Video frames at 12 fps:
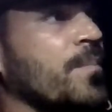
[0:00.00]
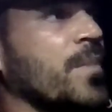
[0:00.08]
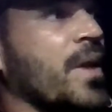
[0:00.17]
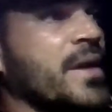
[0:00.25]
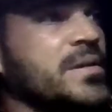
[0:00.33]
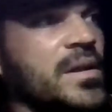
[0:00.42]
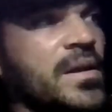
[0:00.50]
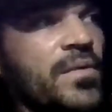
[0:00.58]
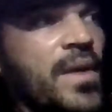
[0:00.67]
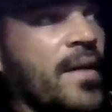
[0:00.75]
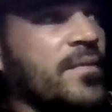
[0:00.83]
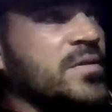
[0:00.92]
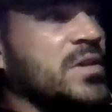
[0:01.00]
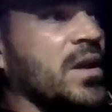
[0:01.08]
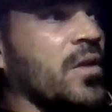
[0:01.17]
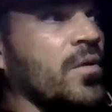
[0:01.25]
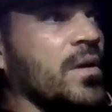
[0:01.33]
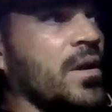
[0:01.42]
asking if they have
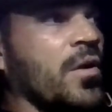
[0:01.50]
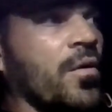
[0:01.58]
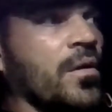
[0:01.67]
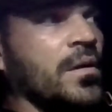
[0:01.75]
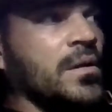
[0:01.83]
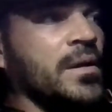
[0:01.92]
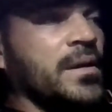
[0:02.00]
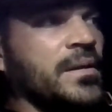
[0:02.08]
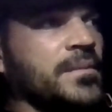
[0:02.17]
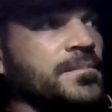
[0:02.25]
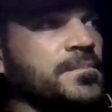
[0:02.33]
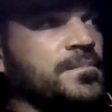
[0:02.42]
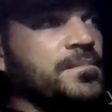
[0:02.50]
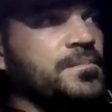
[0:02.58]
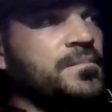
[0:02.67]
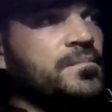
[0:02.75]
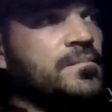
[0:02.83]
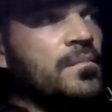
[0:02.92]
security currently,
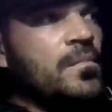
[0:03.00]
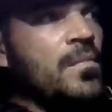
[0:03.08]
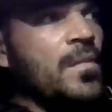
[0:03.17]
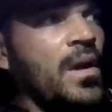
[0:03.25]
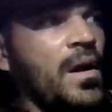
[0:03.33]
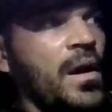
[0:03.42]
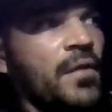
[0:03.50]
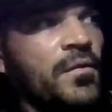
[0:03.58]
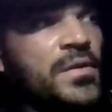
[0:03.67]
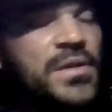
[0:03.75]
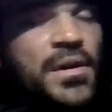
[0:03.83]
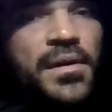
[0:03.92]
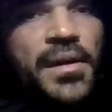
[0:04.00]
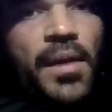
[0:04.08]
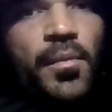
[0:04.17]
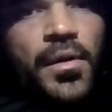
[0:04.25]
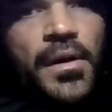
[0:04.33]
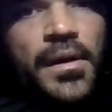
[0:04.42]
if it's a good
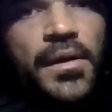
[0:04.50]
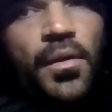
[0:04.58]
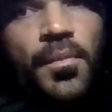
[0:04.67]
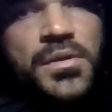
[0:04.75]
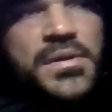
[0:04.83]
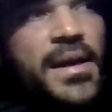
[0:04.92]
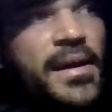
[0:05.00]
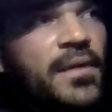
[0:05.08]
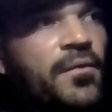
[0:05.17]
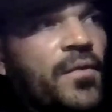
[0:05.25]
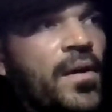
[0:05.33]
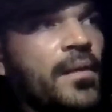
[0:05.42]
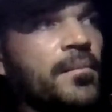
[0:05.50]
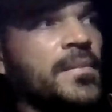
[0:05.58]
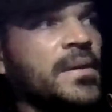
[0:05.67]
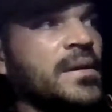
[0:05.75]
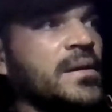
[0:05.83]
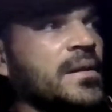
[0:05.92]
neighborhood, almost like if I'm
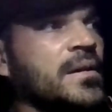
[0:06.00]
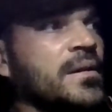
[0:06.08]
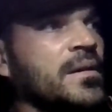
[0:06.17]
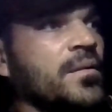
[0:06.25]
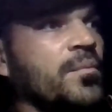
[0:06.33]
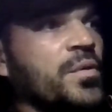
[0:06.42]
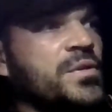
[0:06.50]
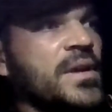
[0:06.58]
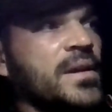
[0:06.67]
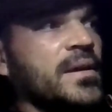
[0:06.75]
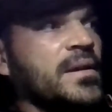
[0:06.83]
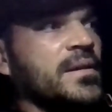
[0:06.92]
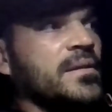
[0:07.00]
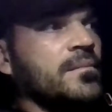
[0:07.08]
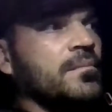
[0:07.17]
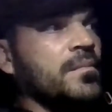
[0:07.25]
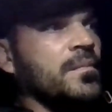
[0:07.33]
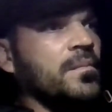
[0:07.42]
pretending
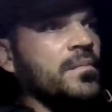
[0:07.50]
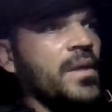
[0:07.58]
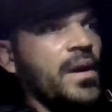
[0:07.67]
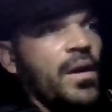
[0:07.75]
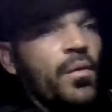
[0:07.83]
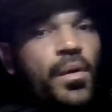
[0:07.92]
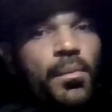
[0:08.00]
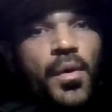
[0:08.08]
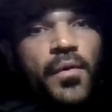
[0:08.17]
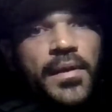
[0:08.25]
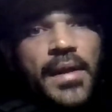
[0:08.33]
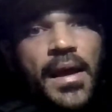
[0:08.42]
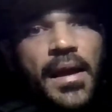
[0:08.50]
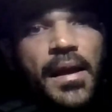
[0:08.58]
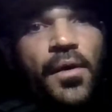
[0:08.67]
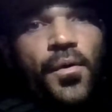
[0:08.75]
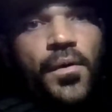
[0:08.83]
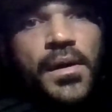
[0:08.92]
that I want to move in that
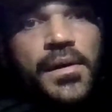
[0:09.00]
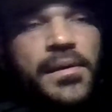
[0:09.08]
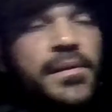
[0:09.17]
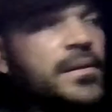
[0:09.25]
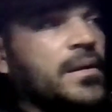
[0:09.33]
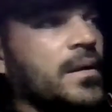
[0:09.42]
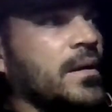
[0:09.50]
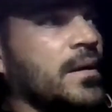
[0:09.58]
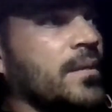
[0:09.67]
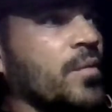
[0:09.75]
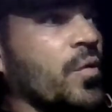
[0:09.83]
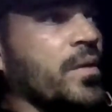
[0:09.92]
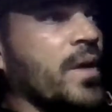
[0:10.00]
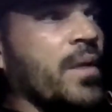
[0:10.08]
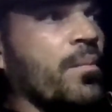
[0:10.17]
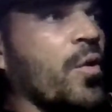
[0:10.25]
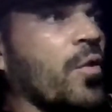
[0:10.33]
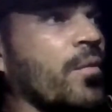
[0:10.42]
area, or that
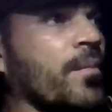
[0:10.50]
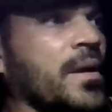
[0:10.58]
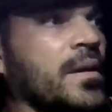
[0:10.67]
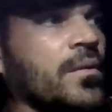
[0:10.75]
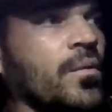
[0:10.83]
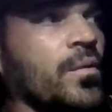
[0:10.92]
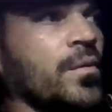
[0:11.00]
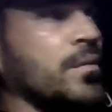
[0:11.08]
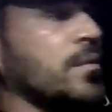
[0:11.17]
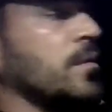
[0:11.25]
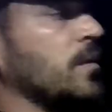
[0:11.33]
apartment, or